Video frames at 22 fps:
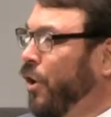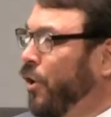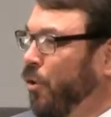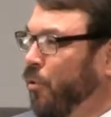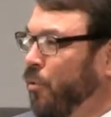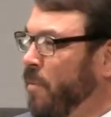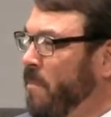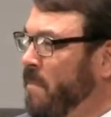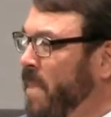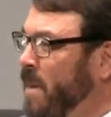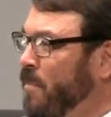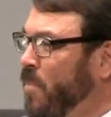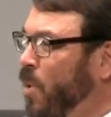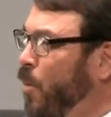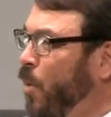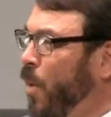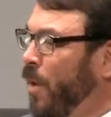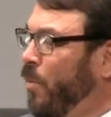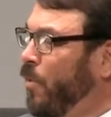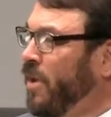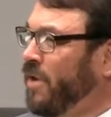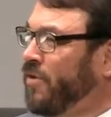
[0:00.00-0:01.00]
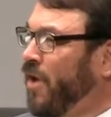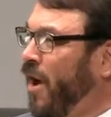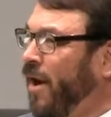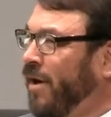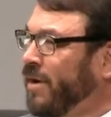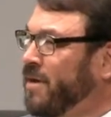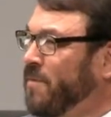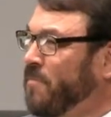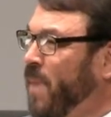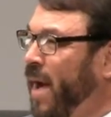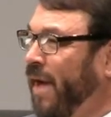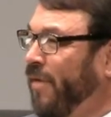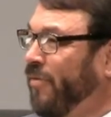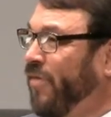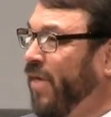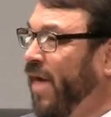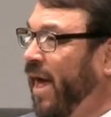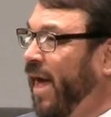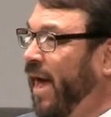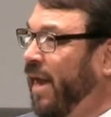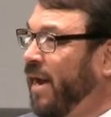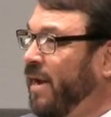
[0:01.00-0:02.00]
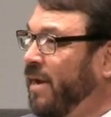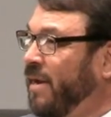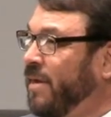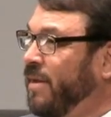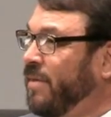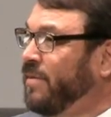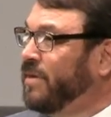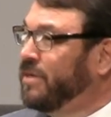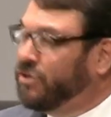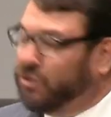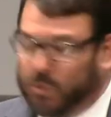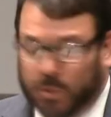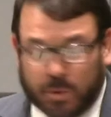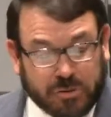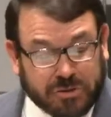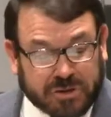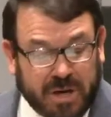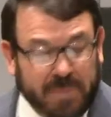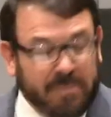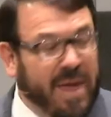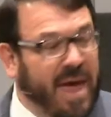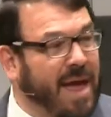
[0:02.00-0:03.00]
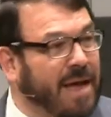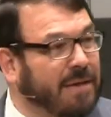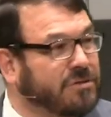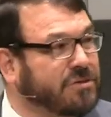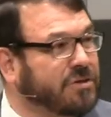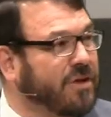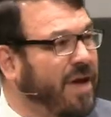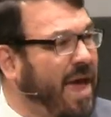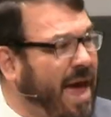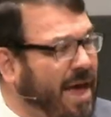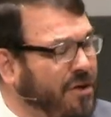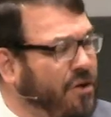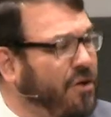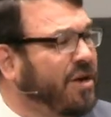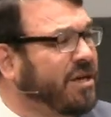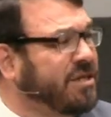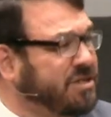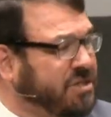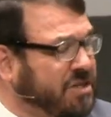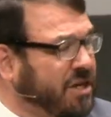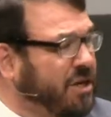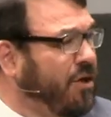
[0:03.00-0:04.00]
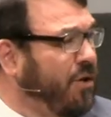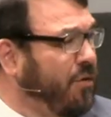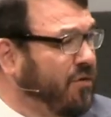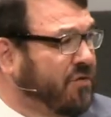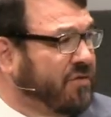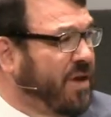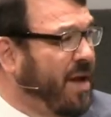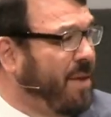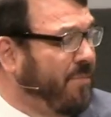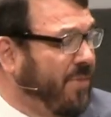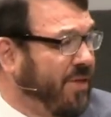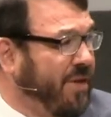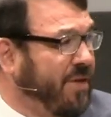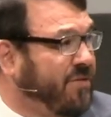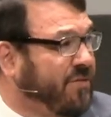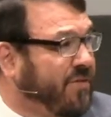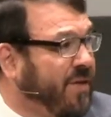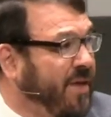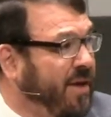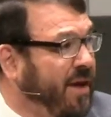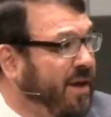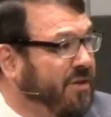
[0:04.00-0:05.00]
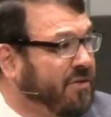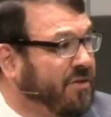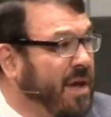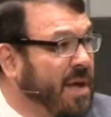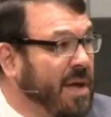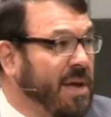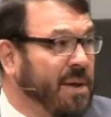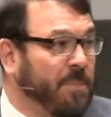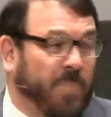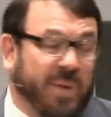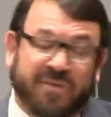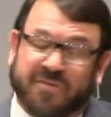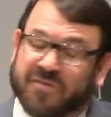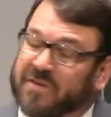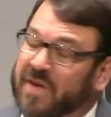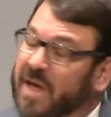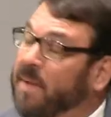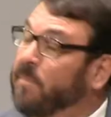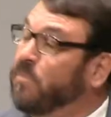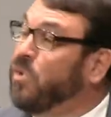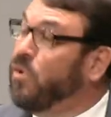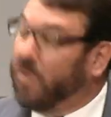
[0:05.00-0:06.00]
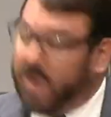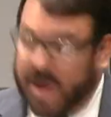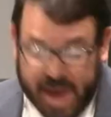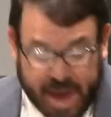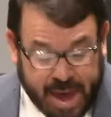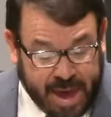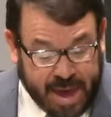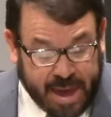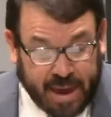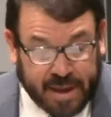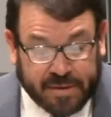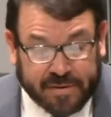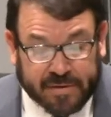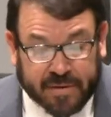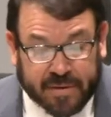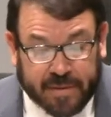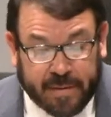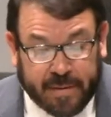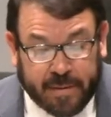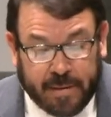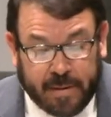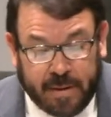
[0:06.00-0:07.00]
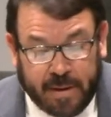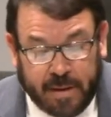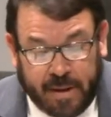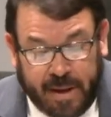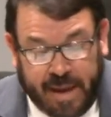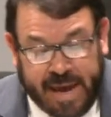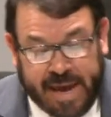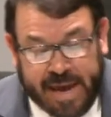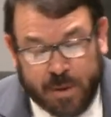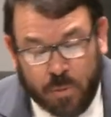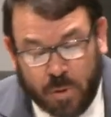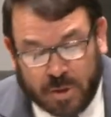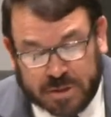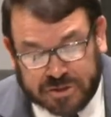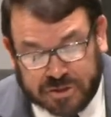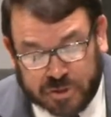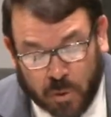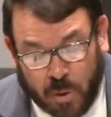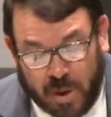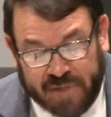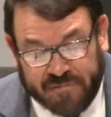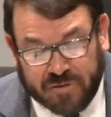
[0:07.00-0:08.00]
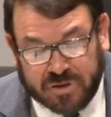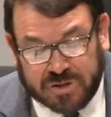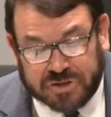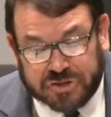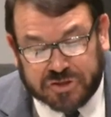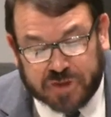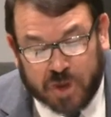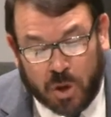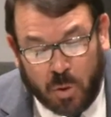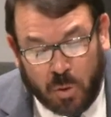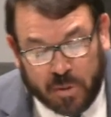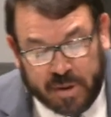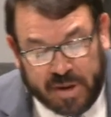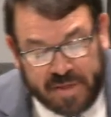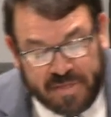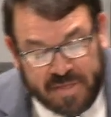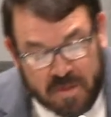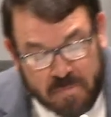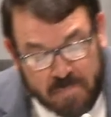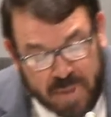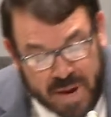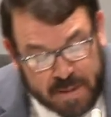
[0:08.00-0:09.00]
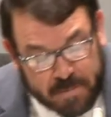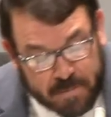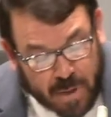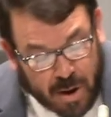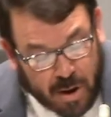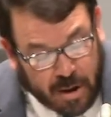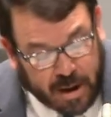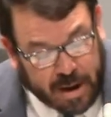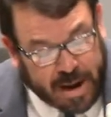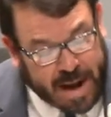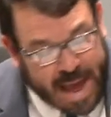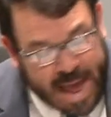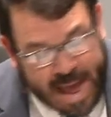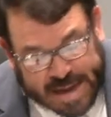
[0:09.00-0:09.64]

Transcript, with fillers: You remember where we talked about that? The Jerusalem Council. Yeah, you can still do some of these things, but some you can't. Eat whatsoever is sold in the meat market.